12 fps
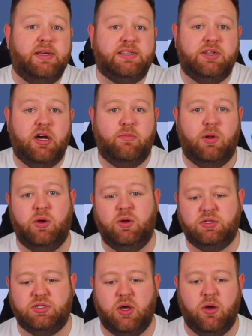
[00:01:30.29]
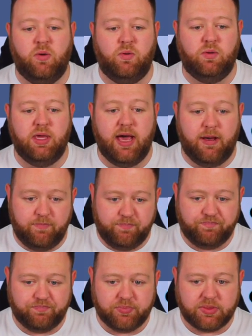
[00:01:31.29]
miss an upload. So, yeah.
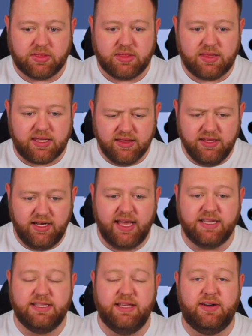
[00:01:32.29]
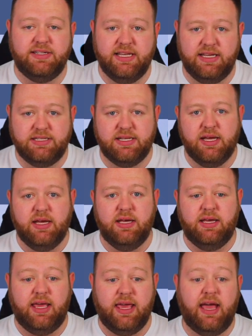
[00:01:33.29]
The next thing I did,
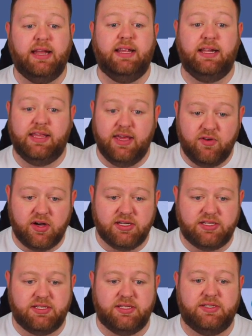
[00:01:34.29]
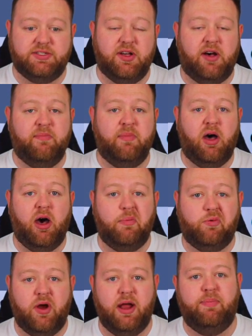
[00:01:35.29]
EA did give us some
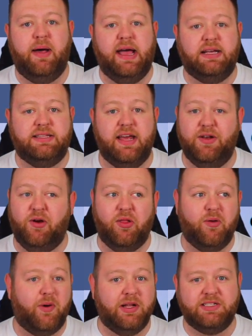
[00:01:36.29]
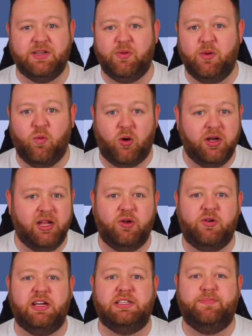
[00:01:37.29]
upgrade packs. They're not the ones that we wanted
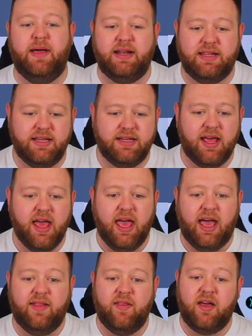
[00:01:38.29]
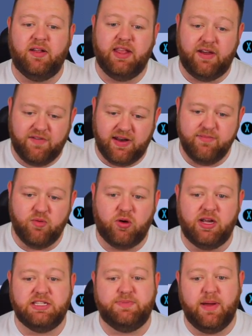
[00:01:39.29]
or expected, and they are definitely
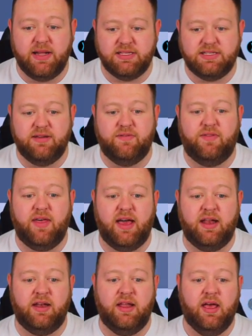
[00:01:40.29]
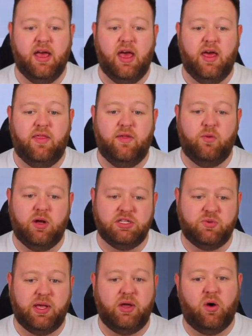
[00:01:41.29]
more expensive than the
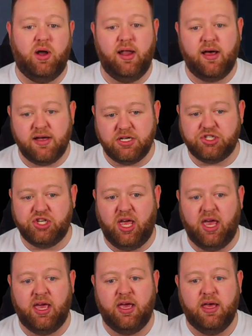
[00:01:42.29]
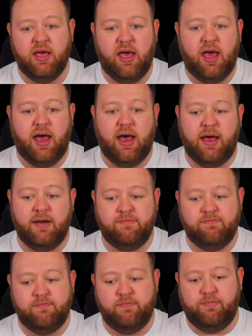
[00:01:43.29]
ones we got last year.
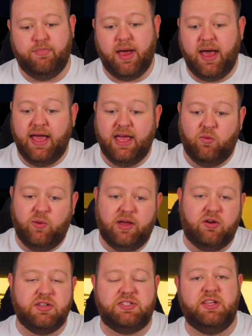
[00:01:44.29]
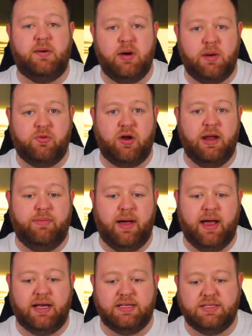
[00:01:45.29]
Um, but hey, we got some upgrade
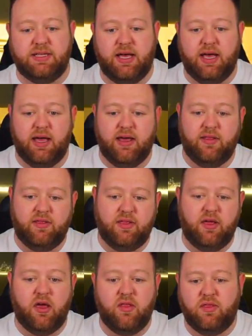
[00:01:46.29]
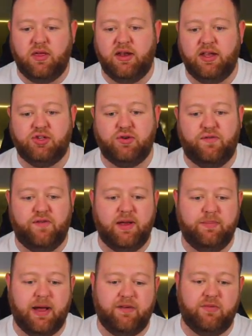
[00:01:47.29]
packs. Uh, the the initial
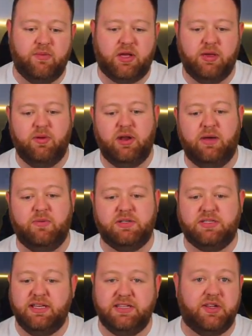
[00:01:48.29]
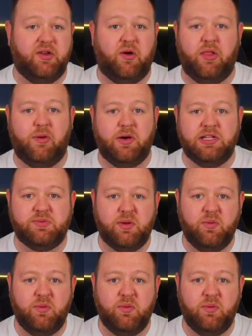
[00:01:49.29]
feedback from the community was these are not the ones